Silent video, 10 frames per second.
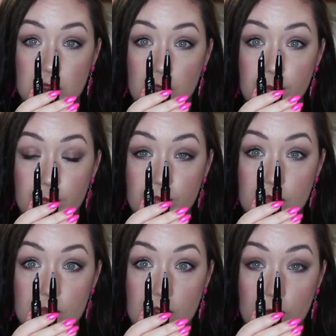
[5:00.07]
yeah, but
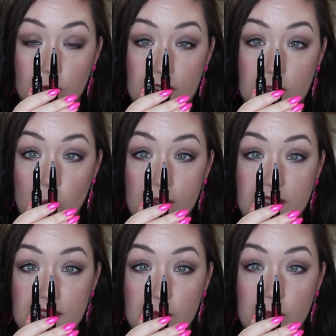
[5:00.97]
they're really
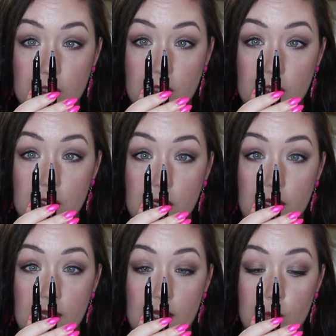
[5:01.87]
quite similar.
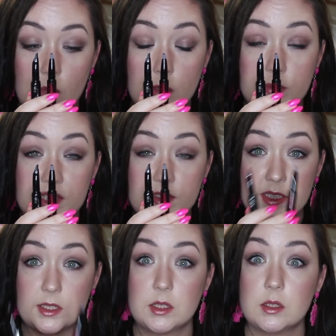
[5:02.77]
I'm
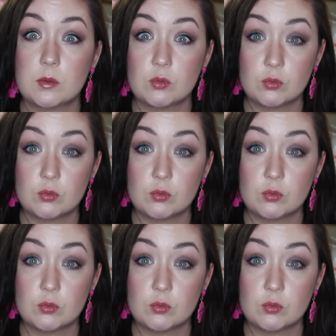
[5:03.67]
still